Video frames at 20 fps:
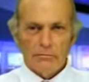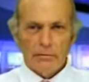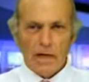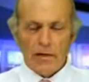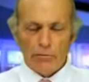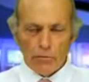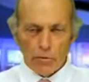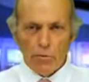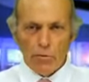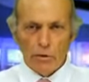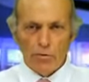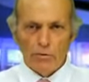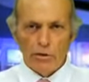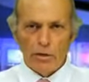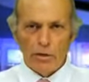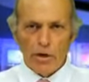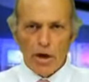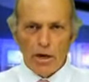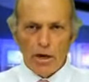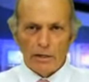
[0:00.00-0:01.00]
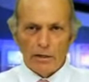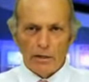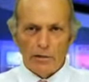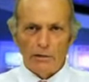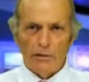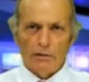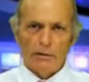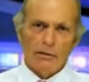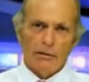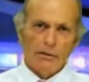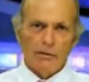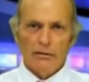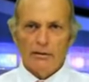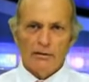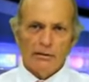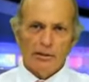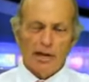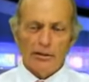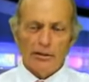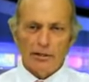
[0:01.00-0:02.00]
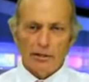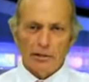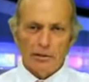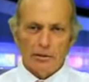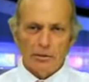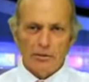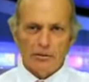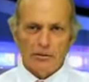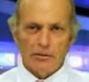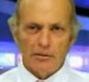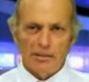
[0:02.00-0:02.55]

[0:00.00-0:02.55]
I've removed your card. How'd I do?